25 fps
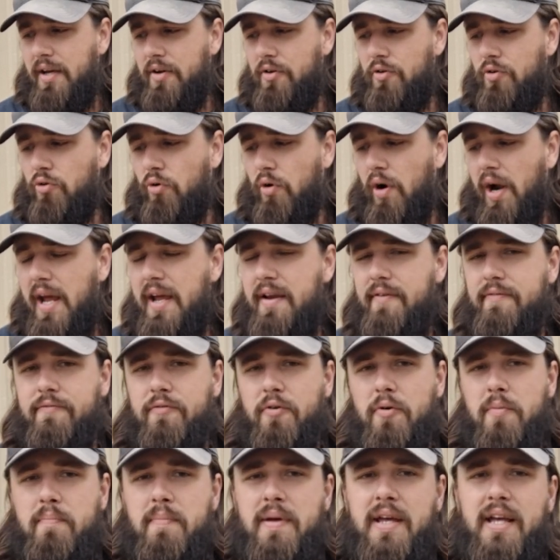great
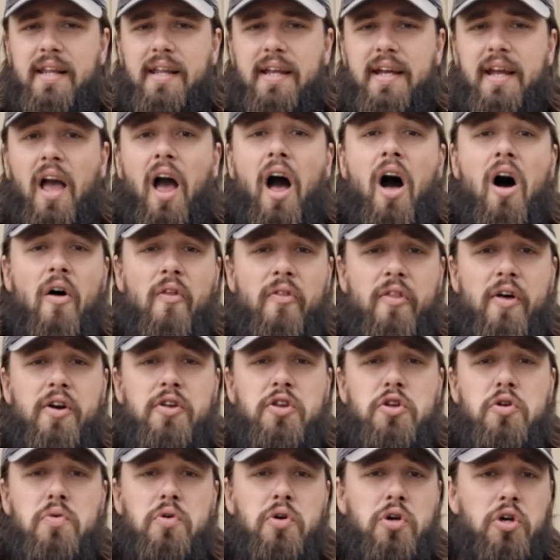for milling, although
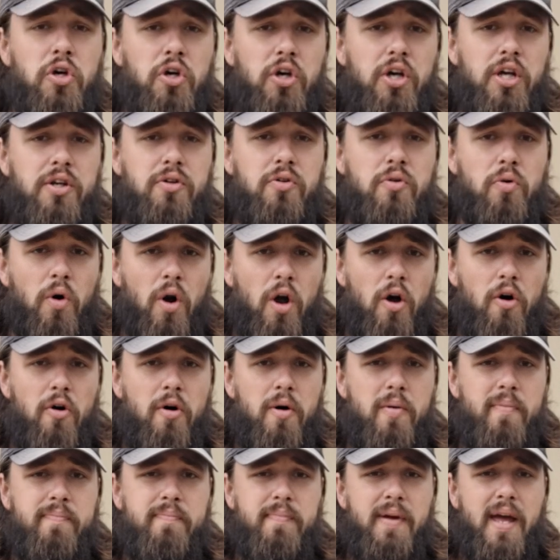you could
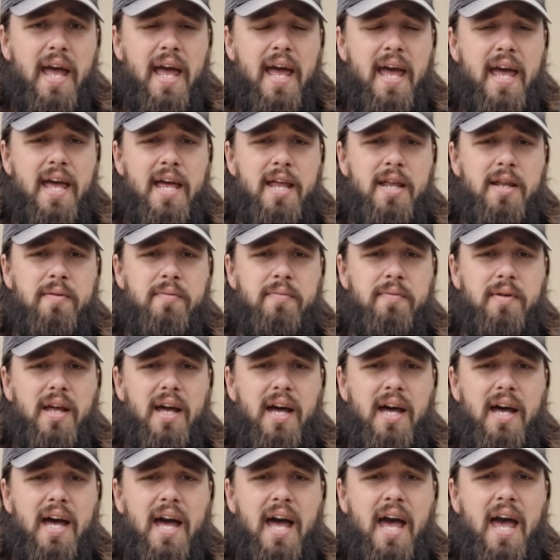grow them and
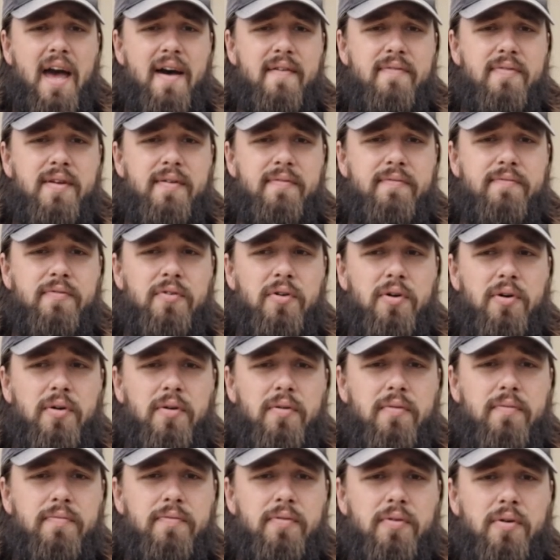have them
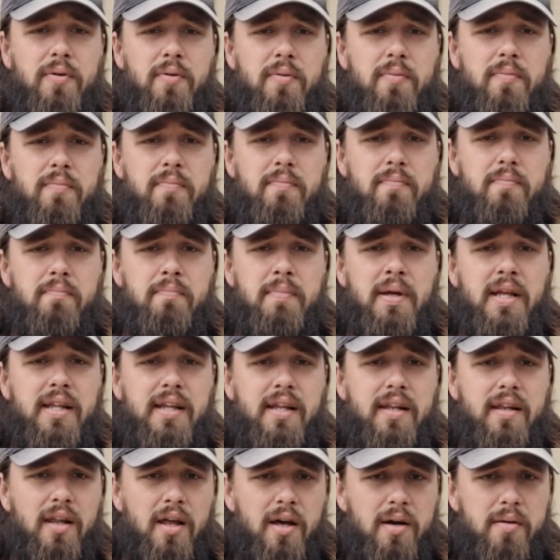for
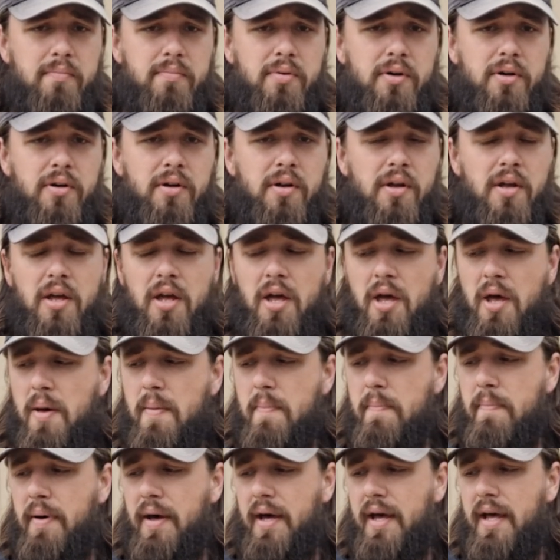milling lumber.
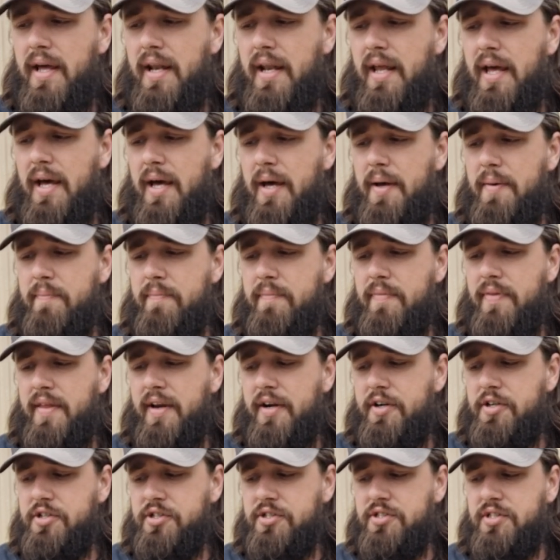But
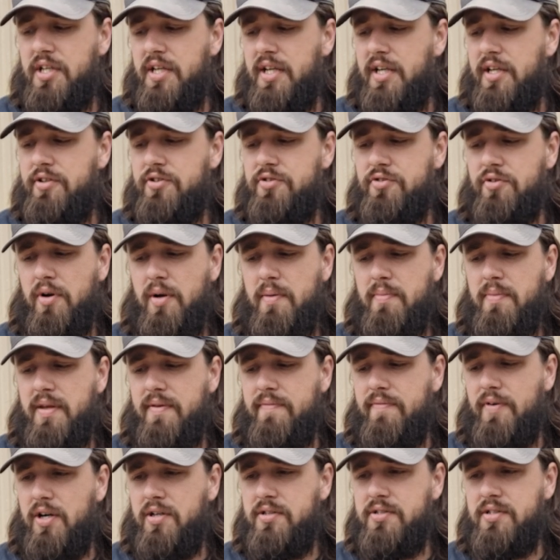they're just an extremely
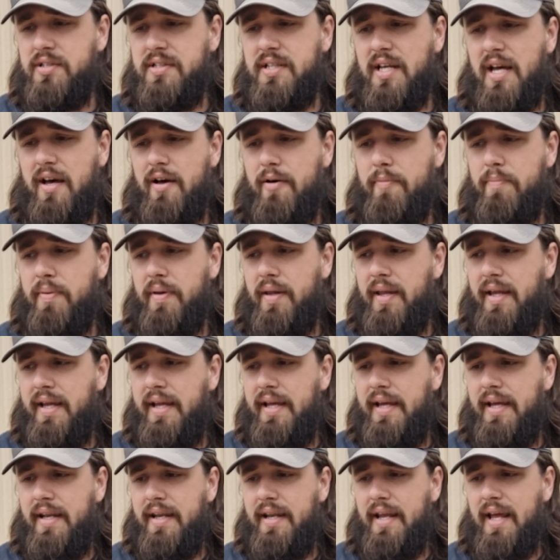versatile
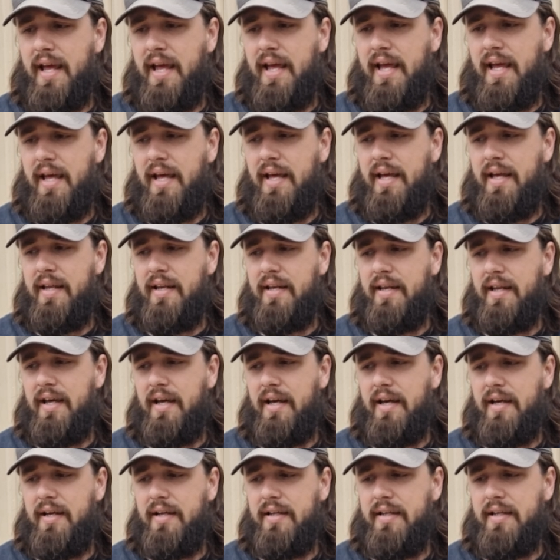plant, and
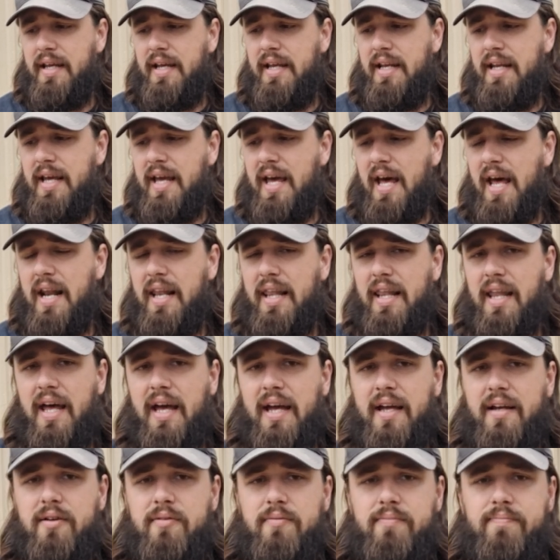any kind of
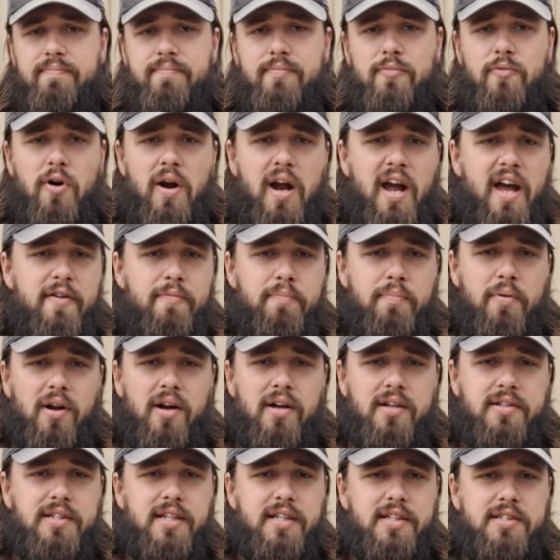like craft
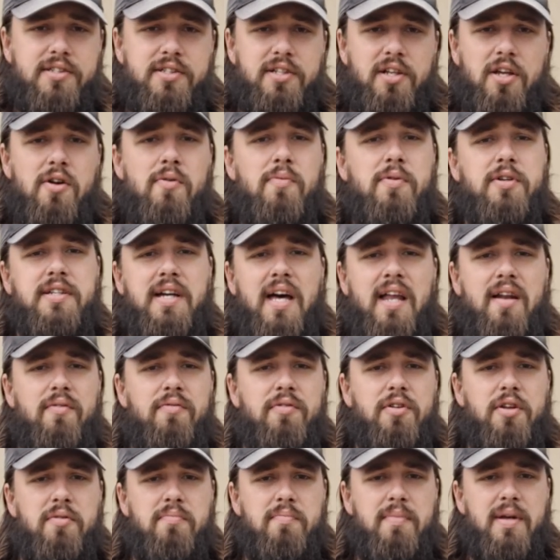projects too, which I don't
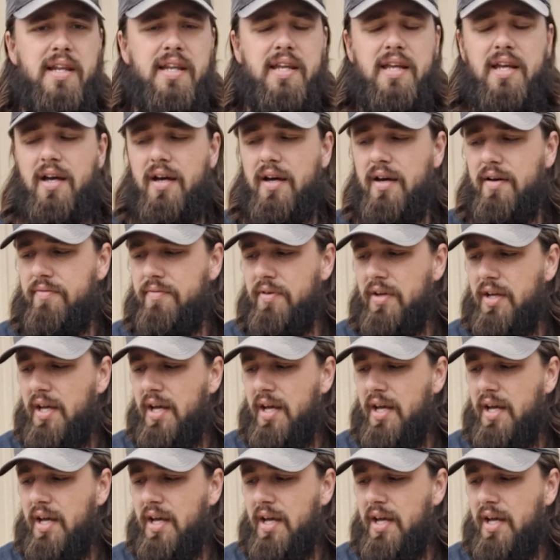do many of,